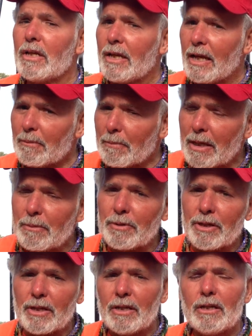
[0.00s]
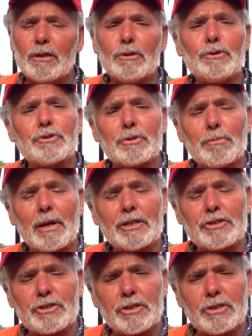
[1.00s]
and maybe who's the
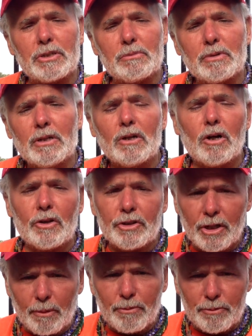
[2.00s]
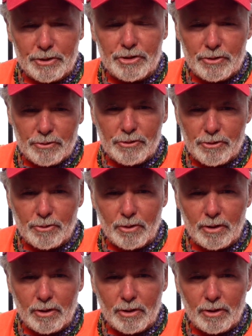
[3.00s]
best team on the Upper Eastern Shore.